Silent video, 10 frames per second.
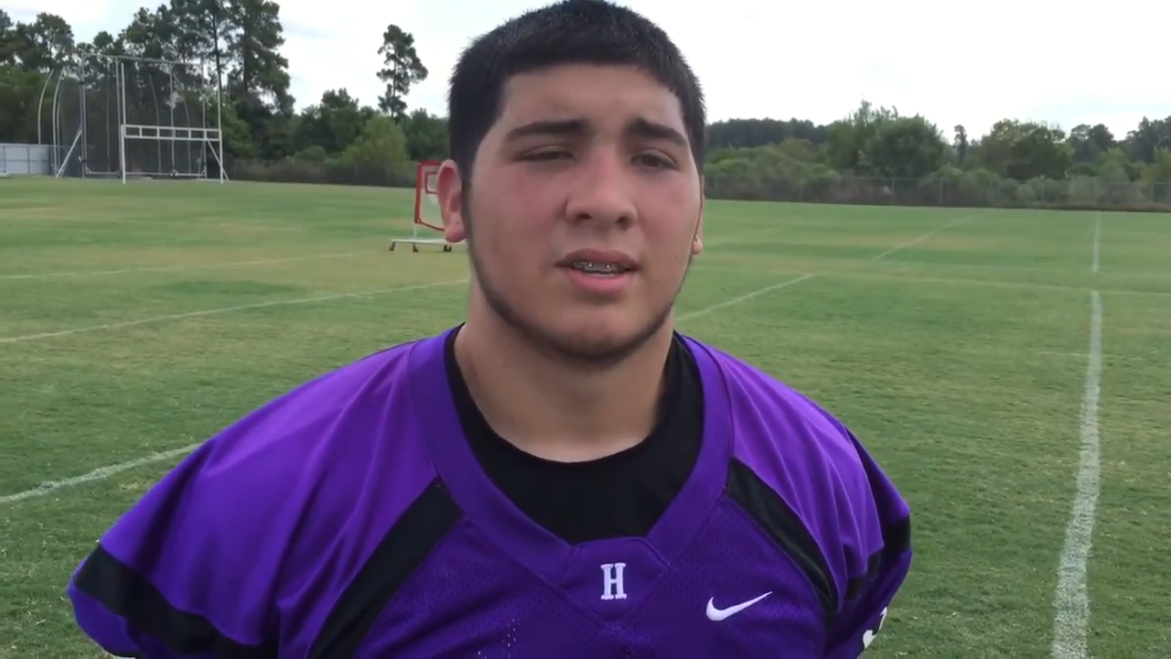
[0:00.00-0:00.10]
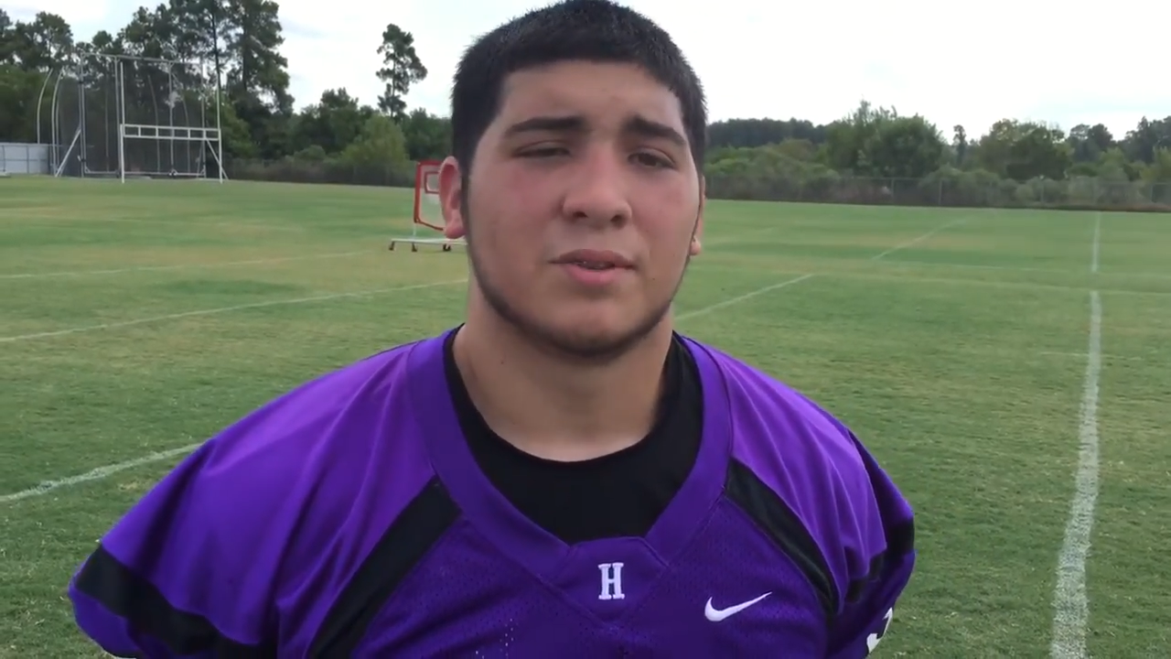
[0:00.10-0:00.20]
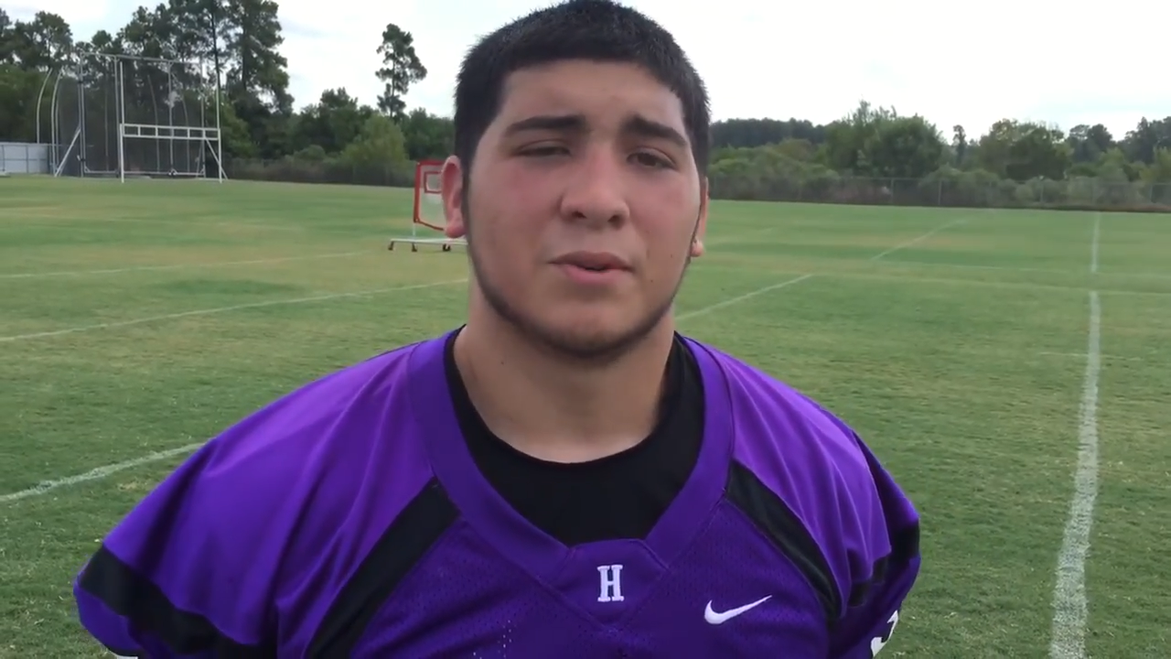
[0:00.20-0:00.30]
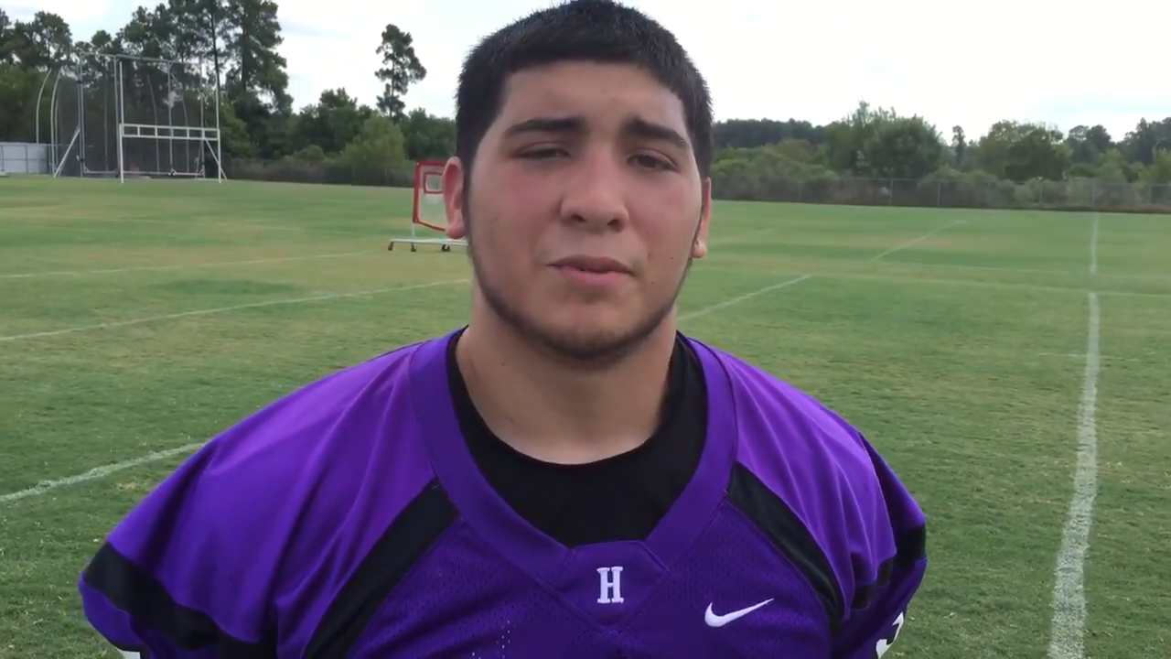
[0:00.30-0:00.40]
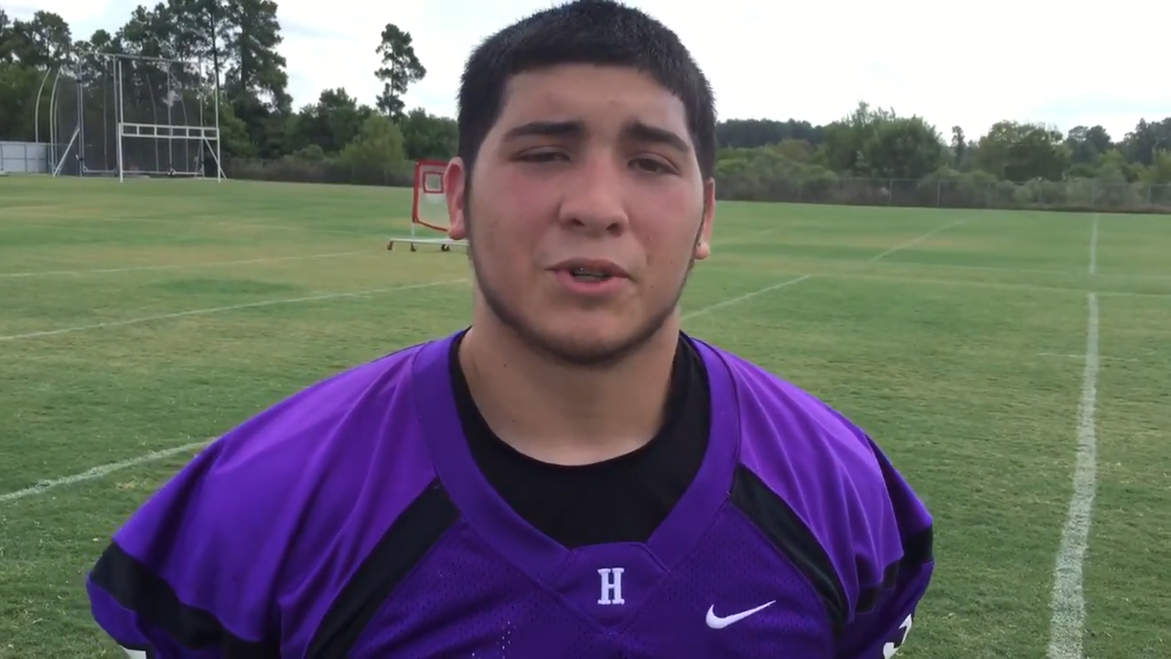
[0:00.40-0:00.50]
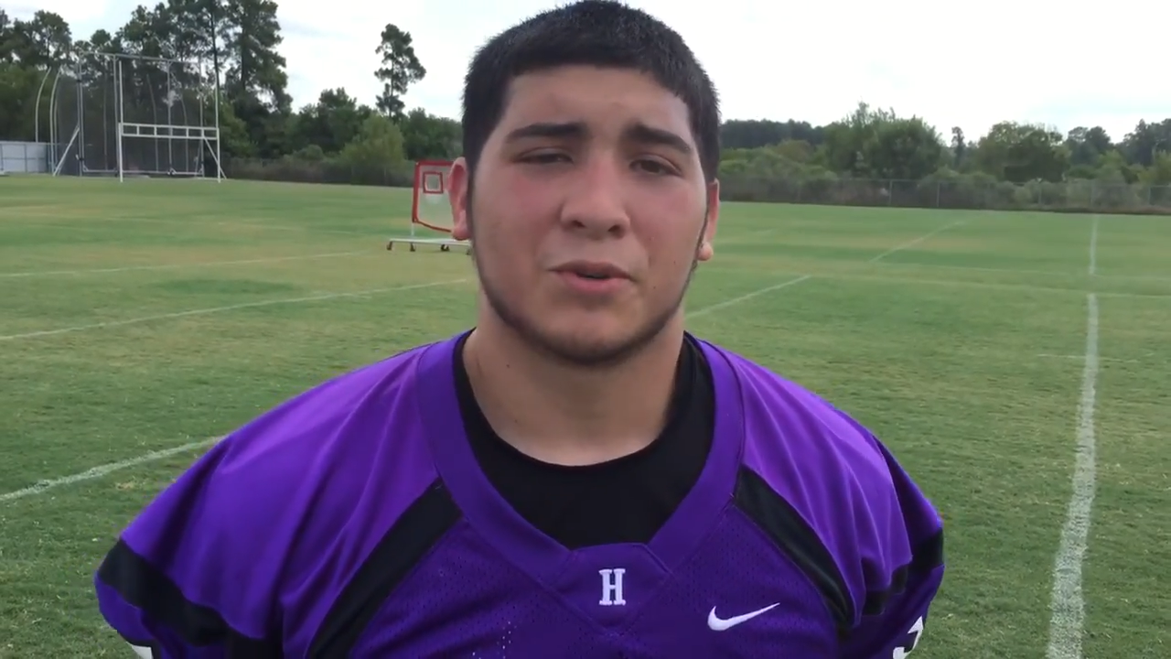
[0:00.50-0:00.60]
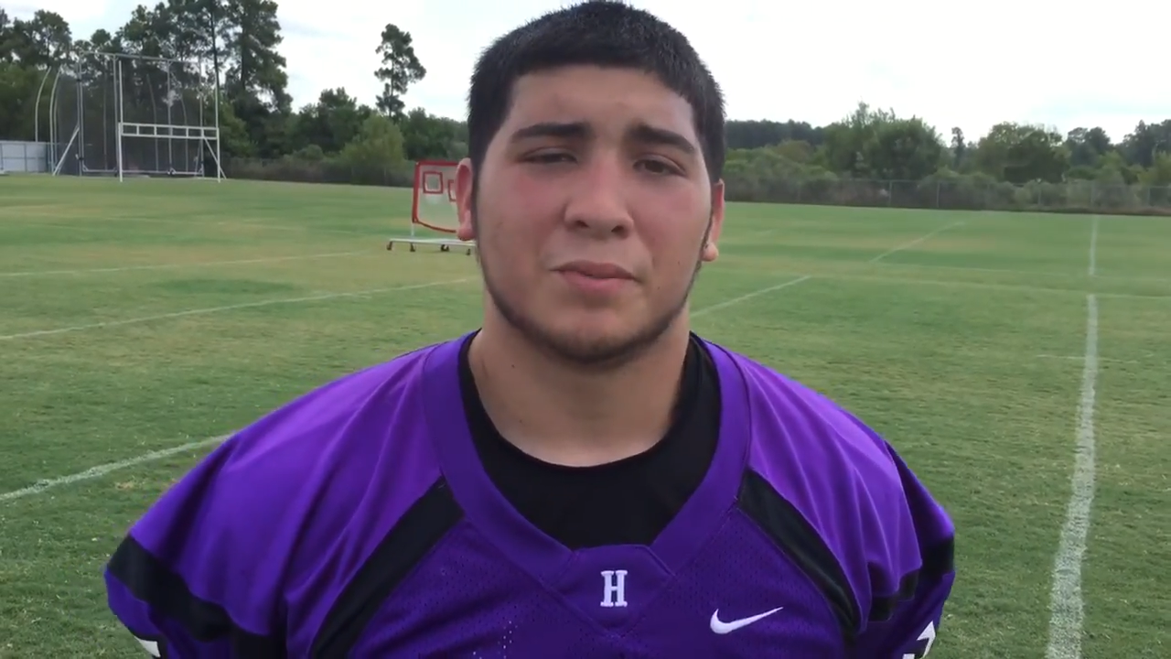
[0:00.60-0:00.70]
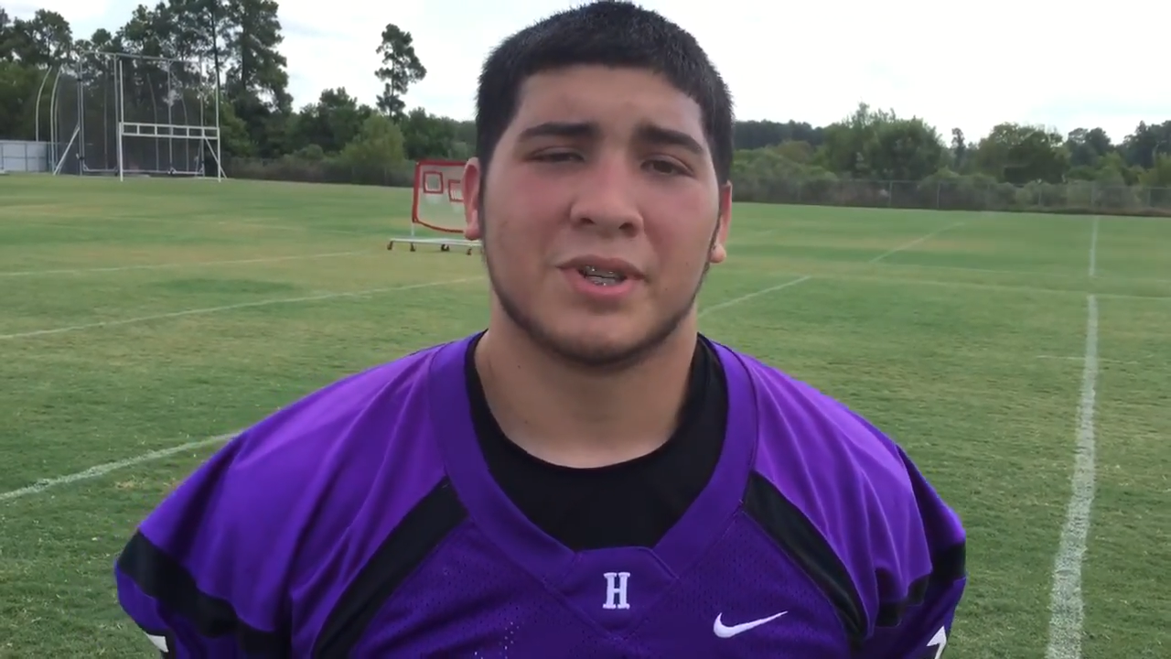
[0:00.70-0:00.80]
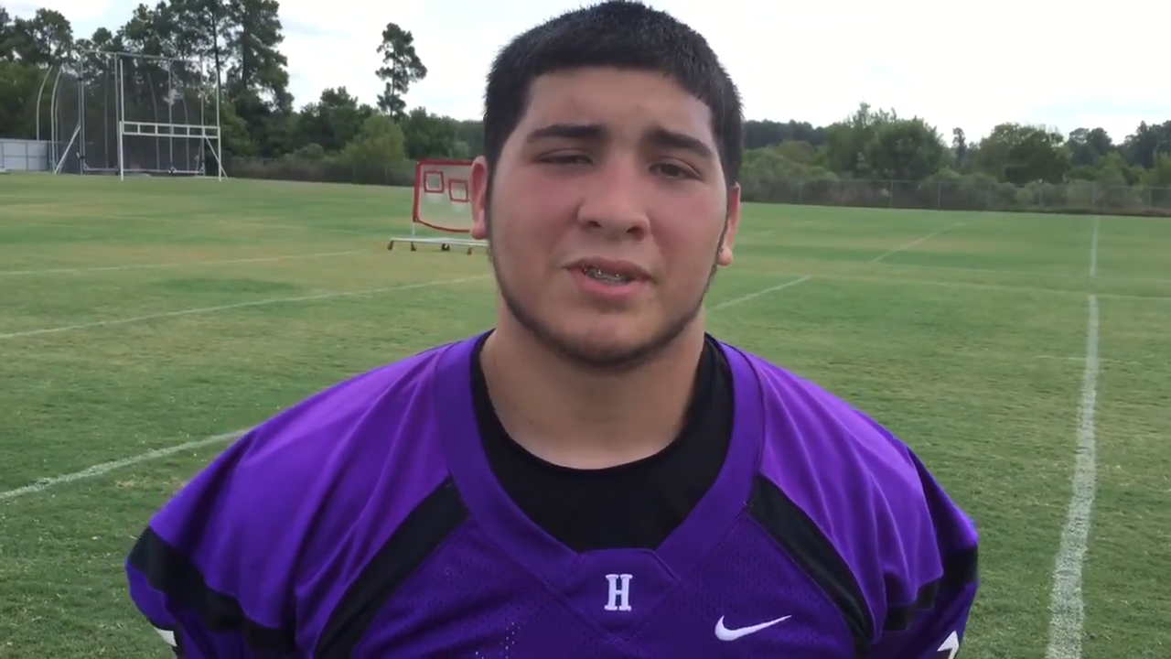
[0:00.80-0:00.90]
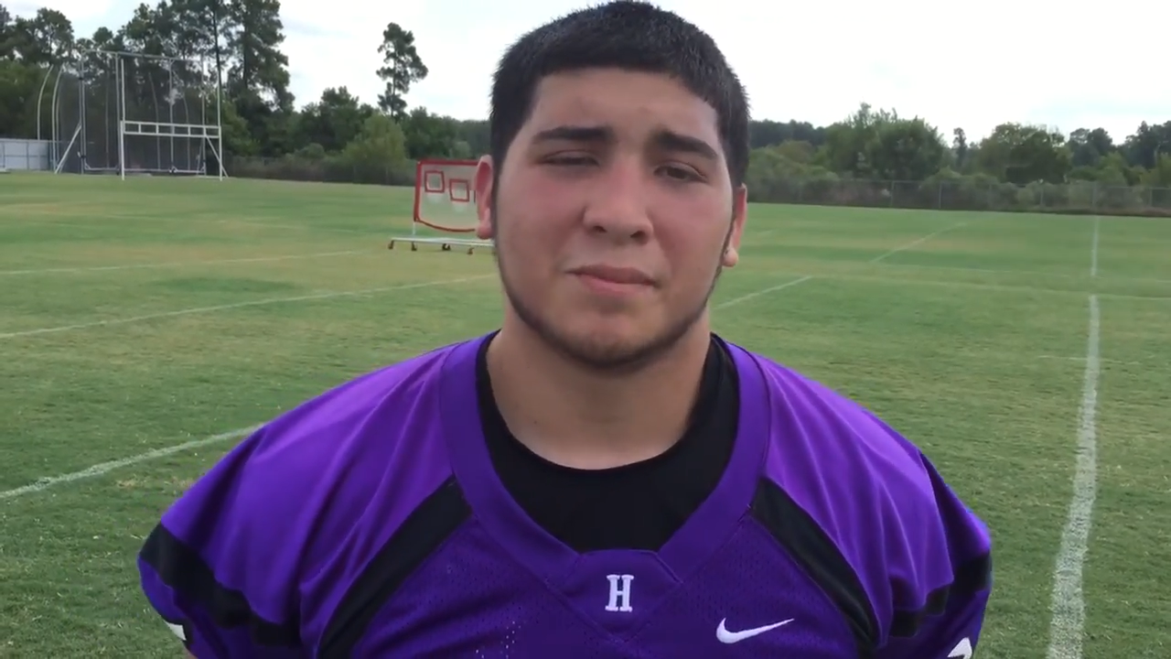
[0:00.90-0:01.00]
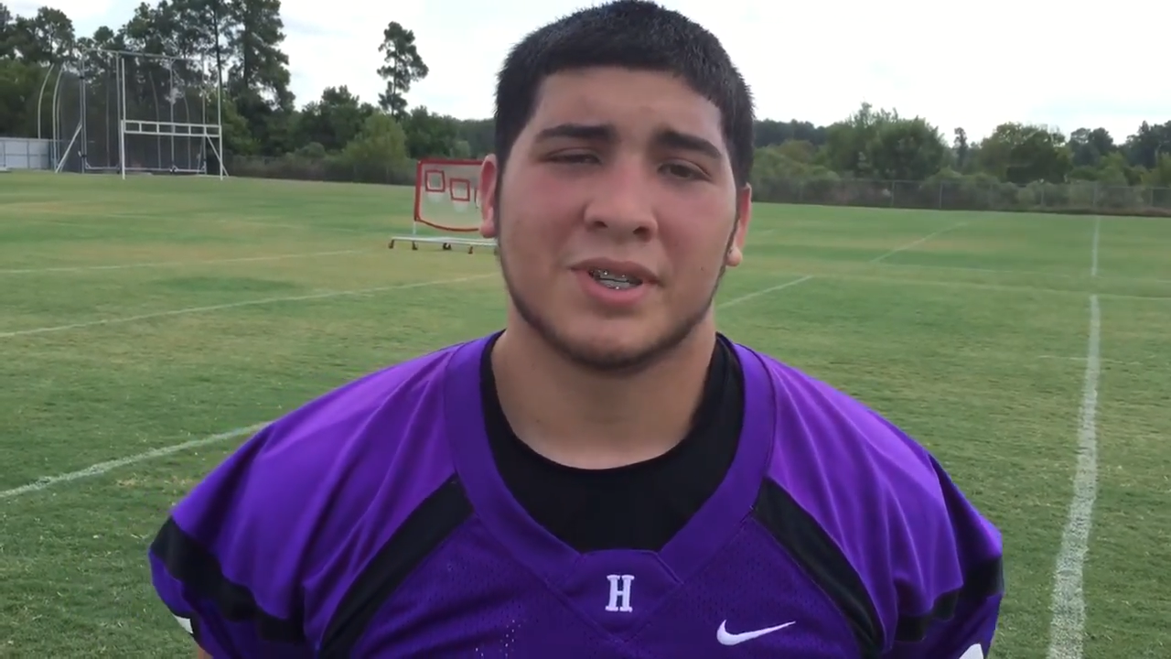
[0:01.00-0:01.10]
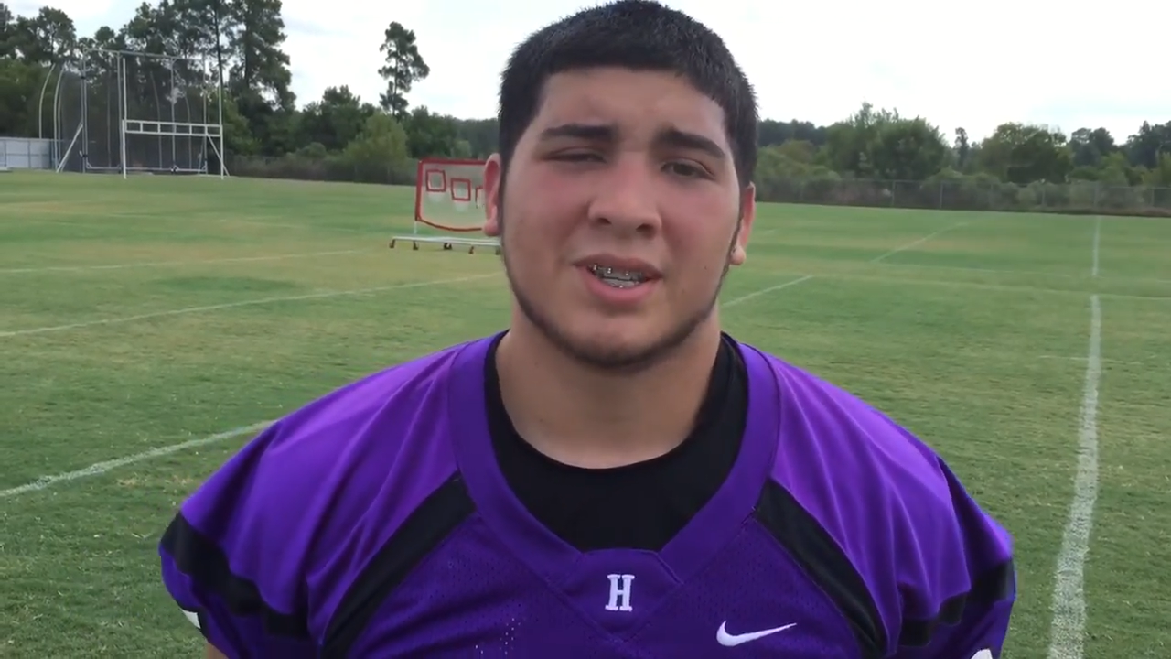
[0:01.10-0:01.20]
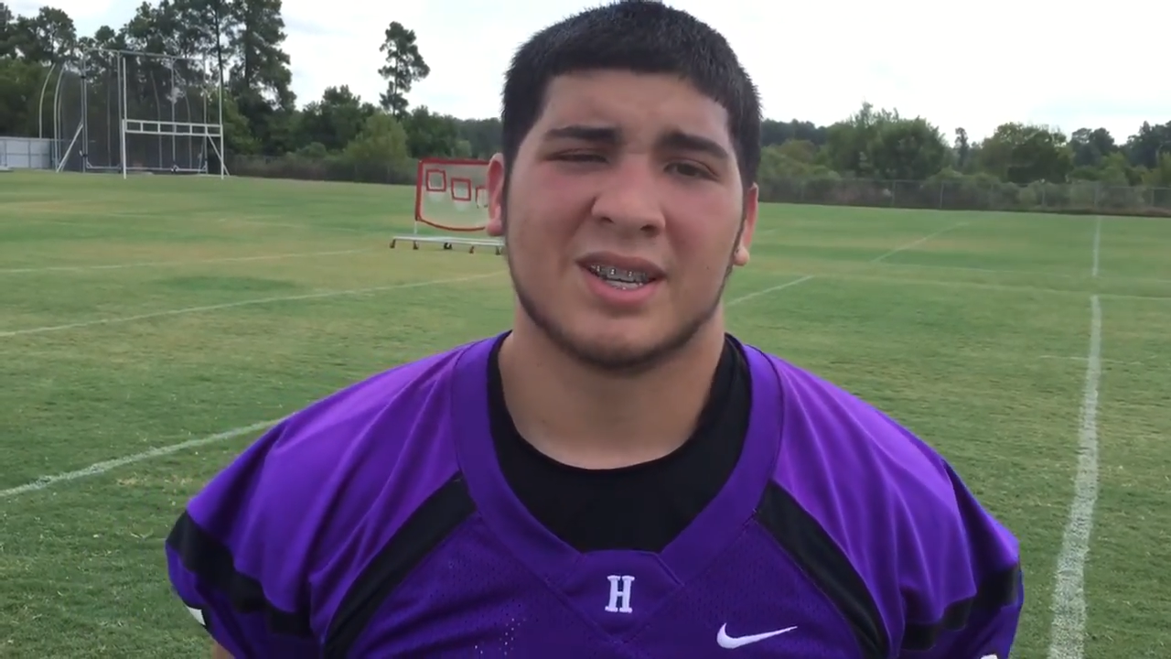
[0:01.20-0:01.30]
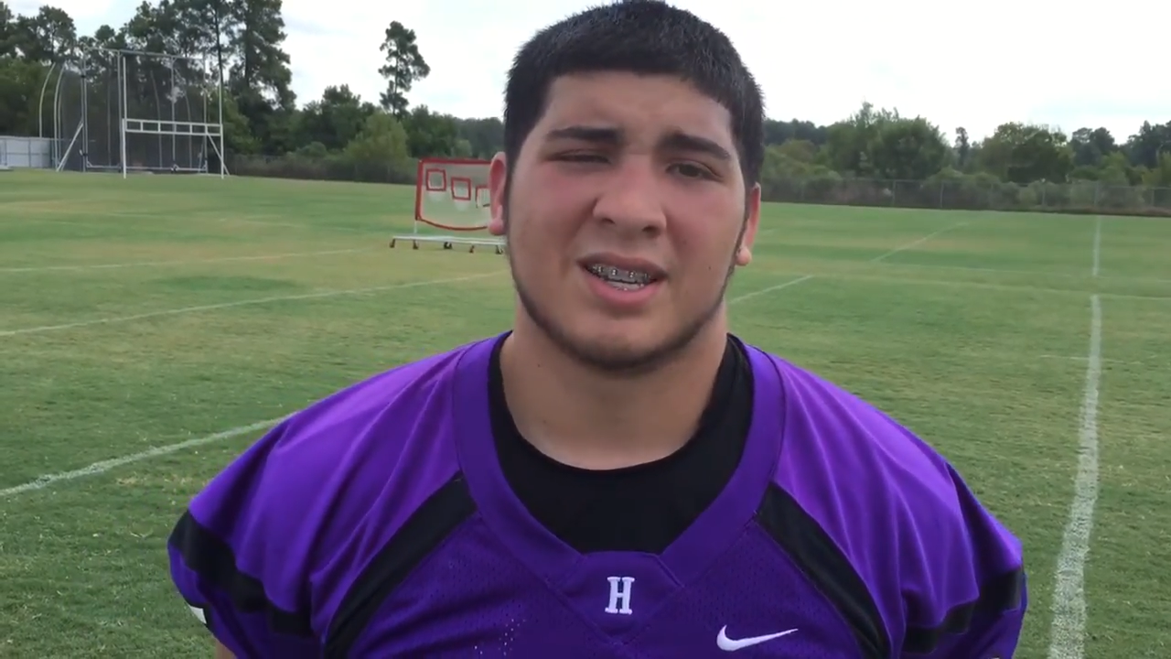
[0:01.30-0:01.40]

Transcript: It's pretty much what it means to me.